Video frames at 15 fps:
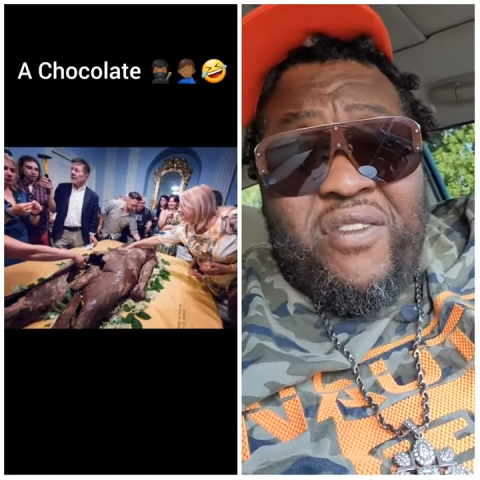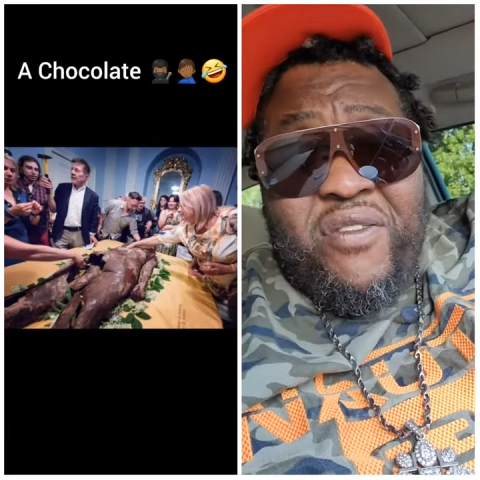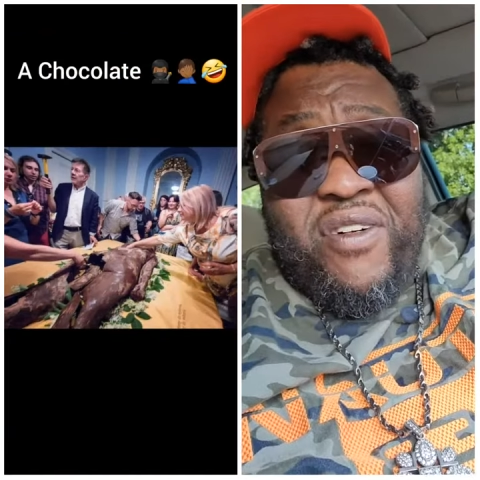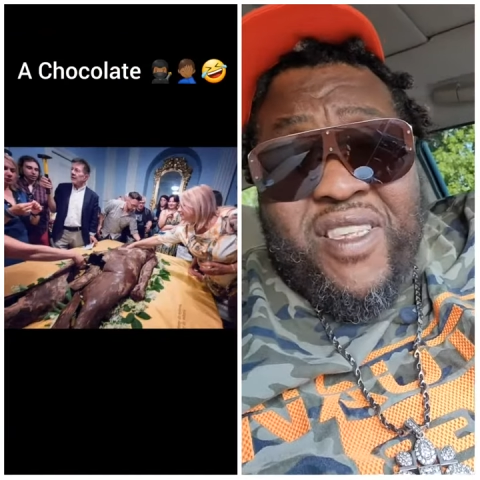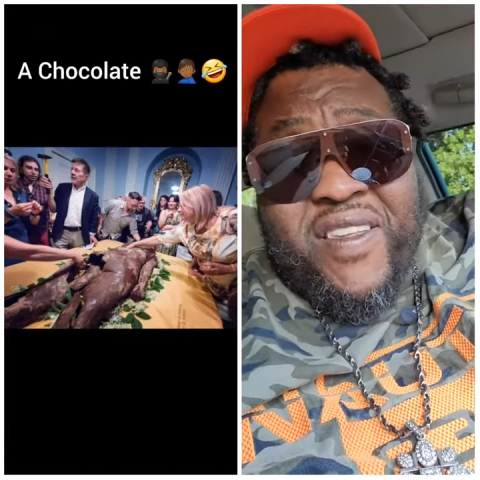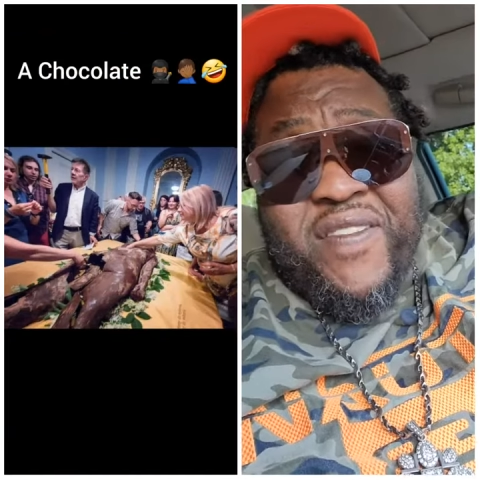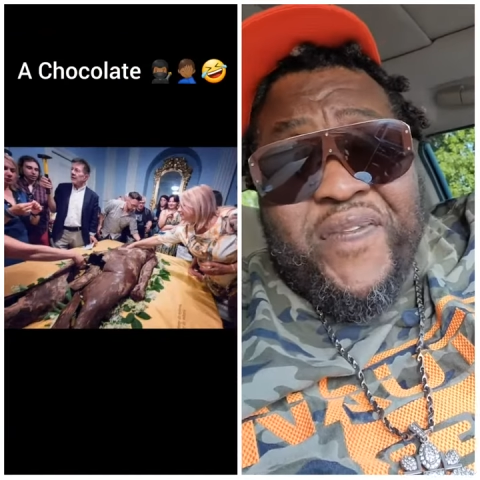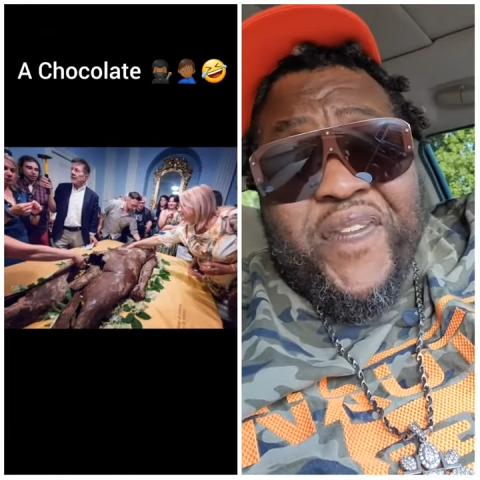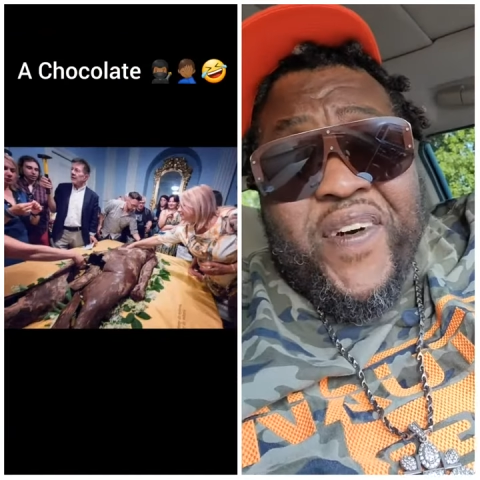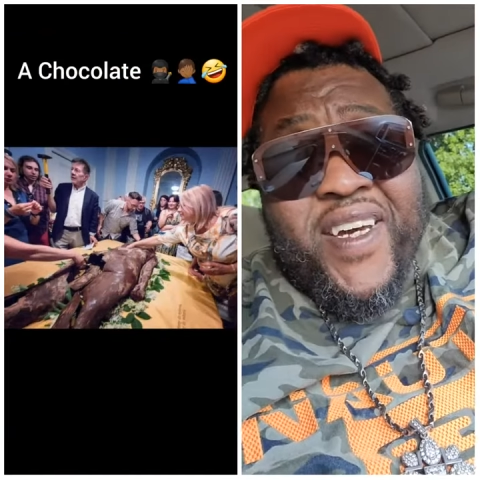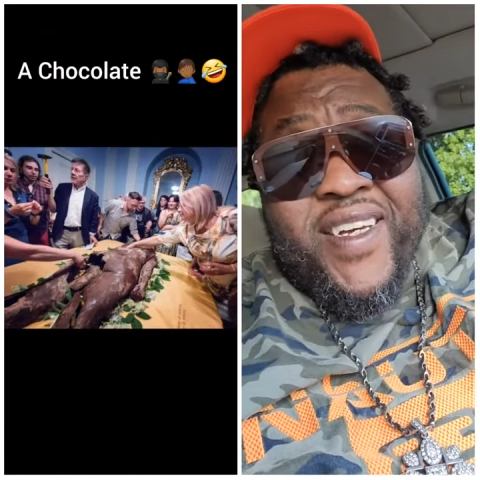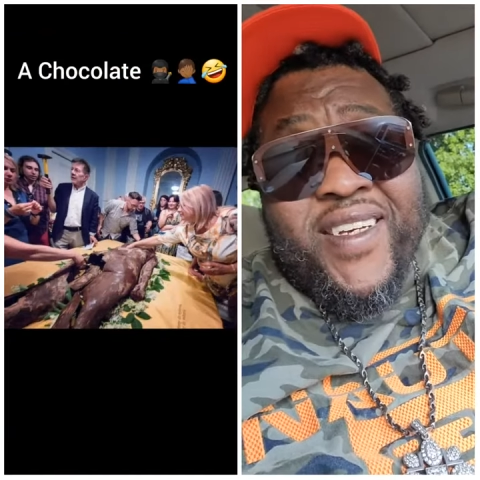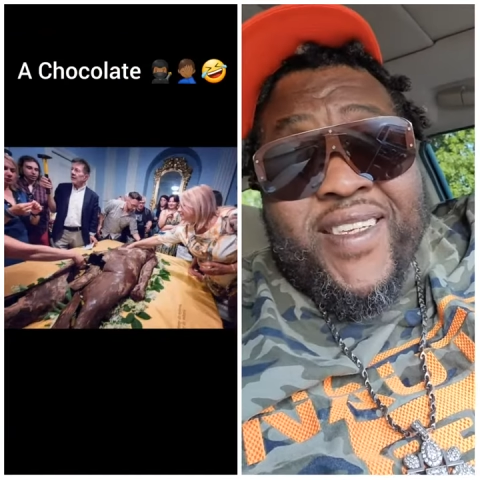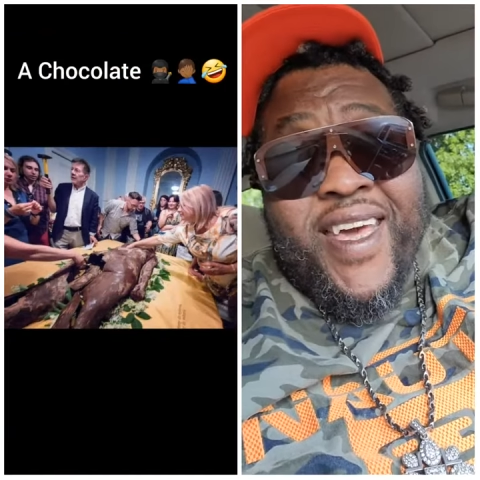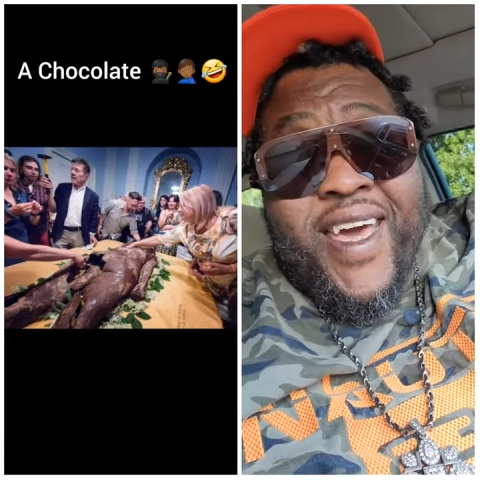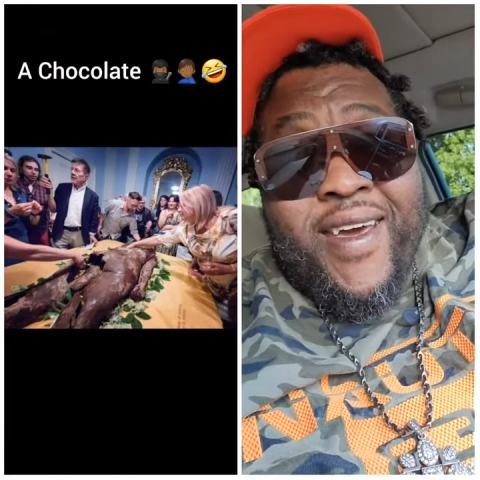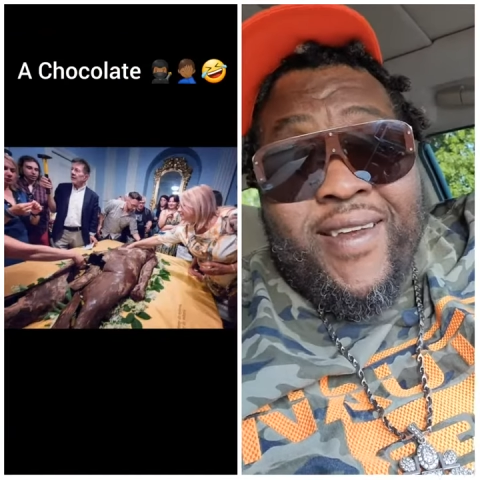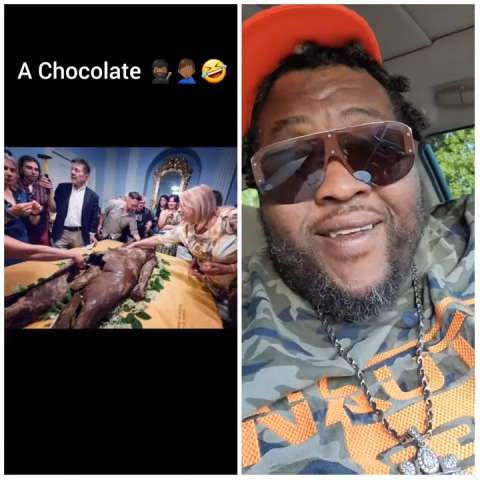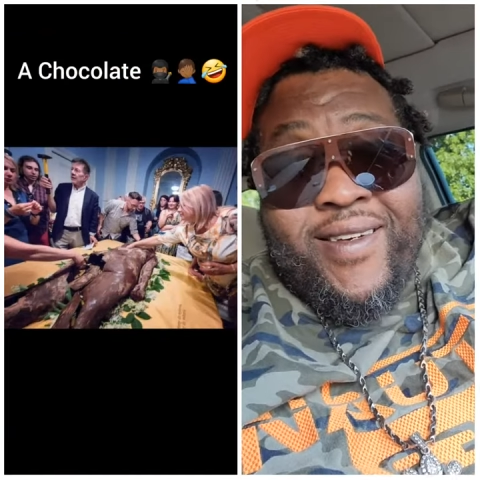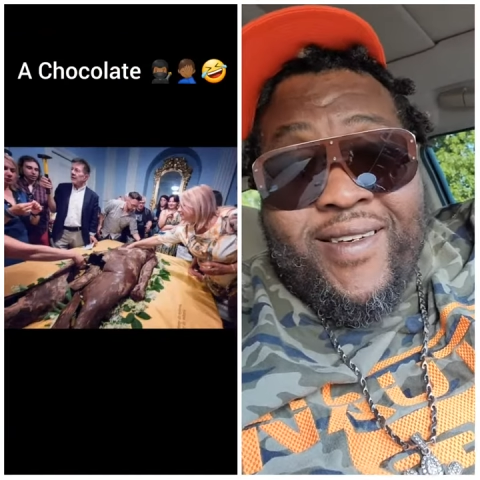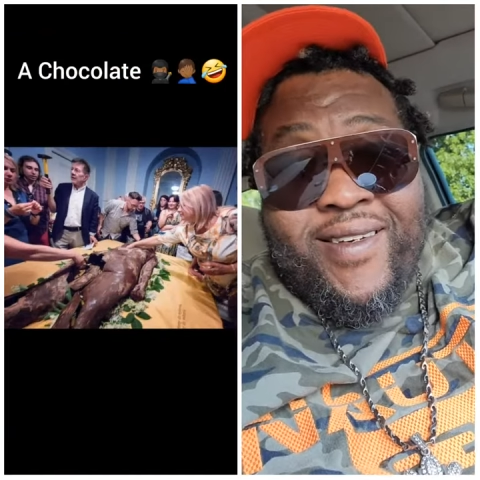What the fuck is that?